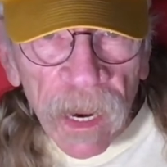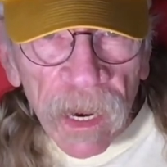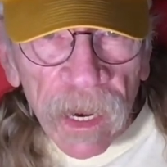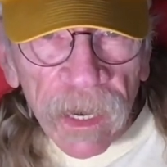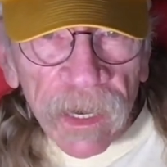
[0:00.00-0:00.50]

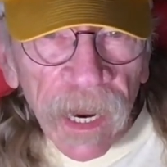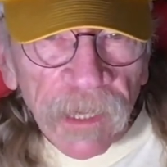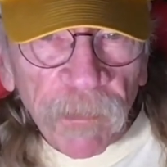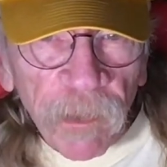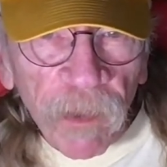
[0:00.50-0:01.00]
In
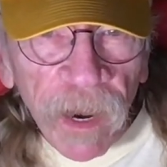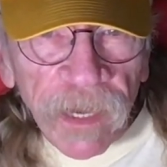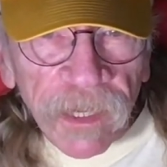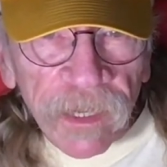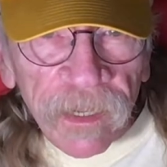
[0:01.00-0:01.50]

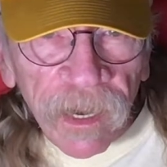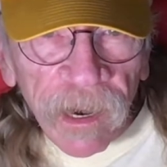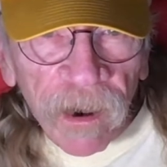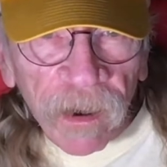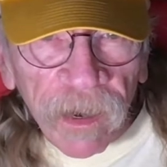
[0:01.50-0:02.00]
desperation,
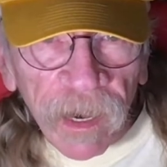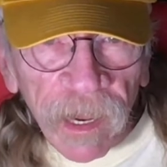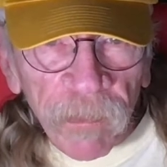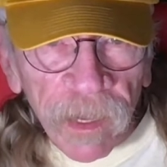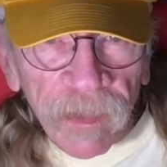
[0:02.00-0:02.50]
they are
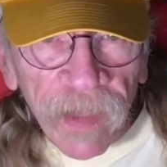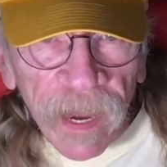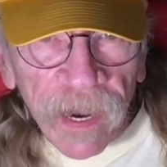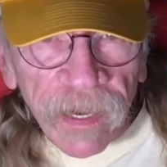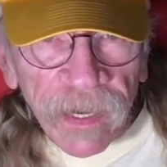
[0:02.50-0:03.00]
claiming
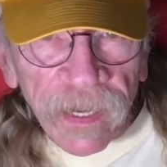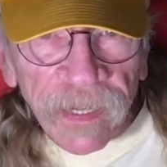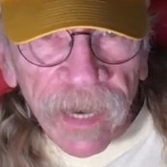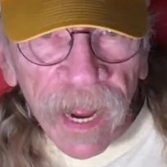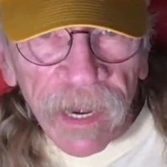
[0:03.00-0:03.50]
that an
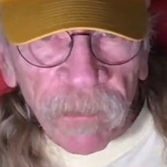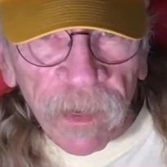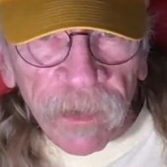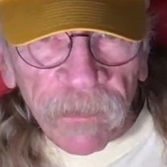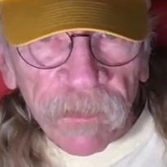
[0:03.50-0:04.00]

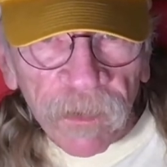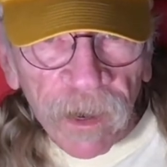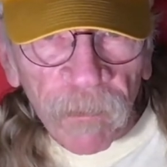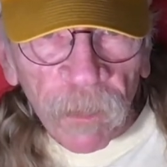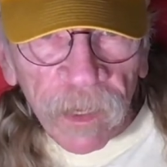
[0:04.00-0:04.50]
indictment of
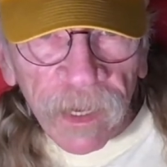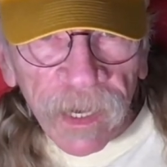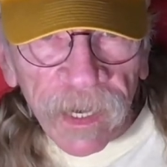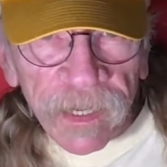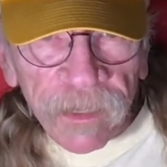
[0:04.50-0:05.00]
Trump would
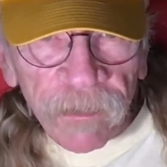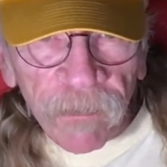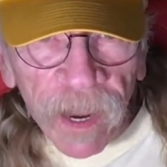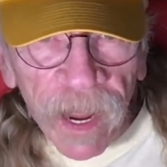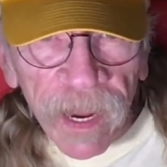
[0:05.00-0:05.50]
lead to
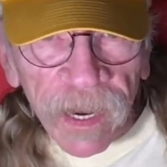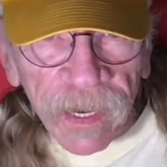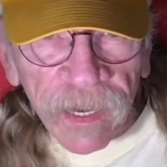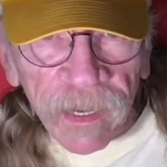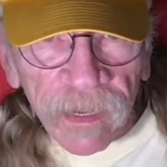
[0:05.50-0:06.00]

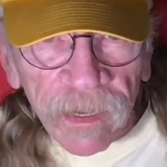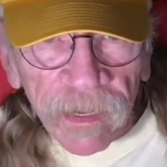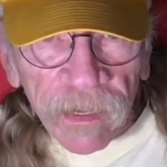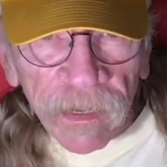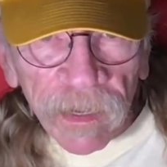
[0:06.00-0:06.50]
rioting.
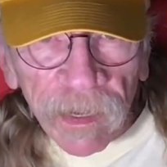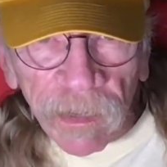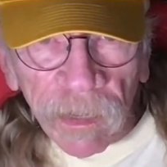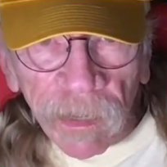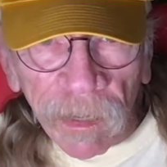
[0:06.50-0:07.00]

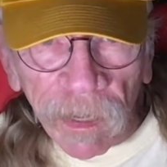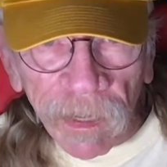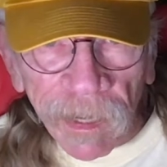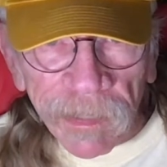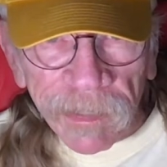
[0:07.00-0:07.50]
It
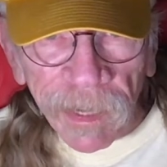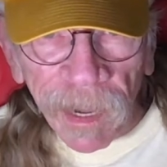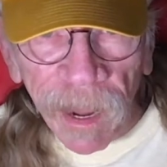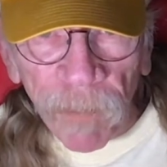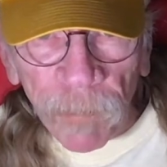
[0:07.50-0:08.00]
is the
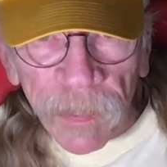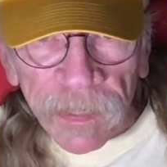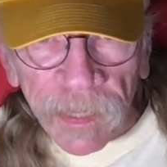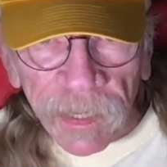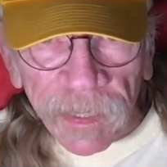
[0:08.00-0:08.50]

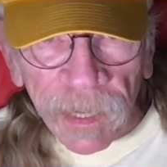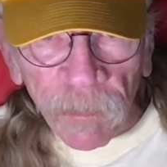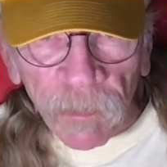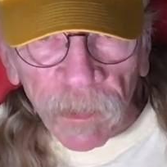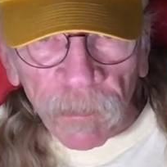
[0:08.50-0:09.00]
opposite
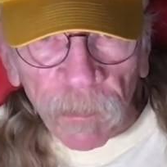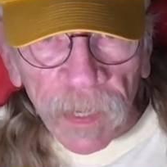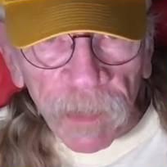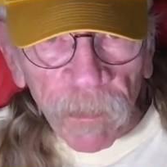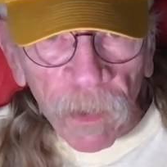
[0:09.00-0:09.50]
that would
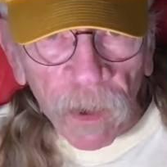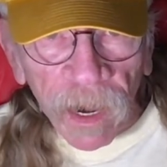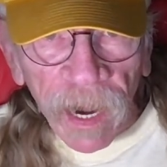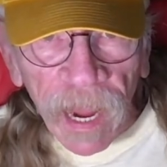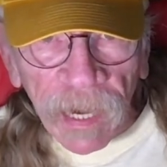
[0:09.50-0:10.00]
be more
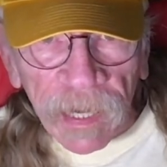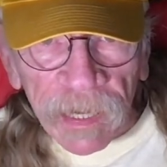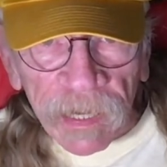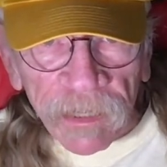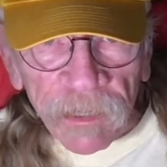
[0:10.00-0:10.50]

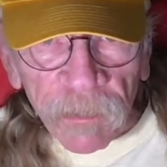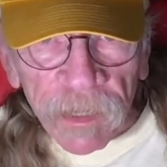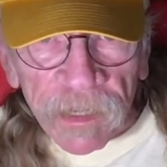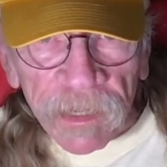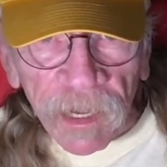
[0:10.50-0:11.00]
likely to
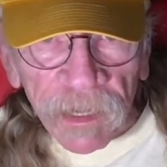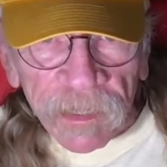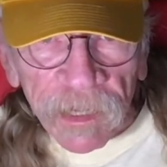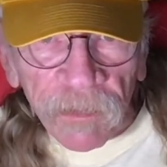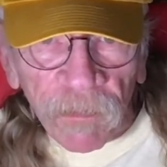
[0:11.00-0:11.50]

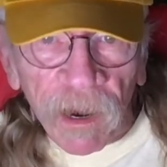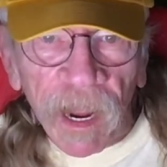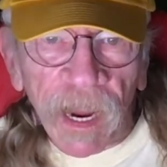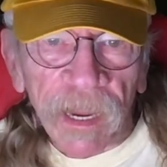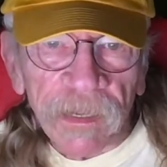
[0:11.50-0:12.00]
result in
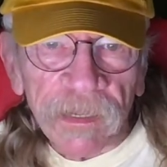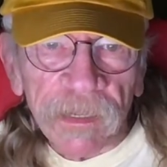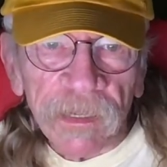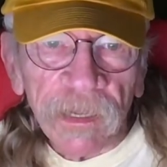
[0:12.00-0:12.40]
riots.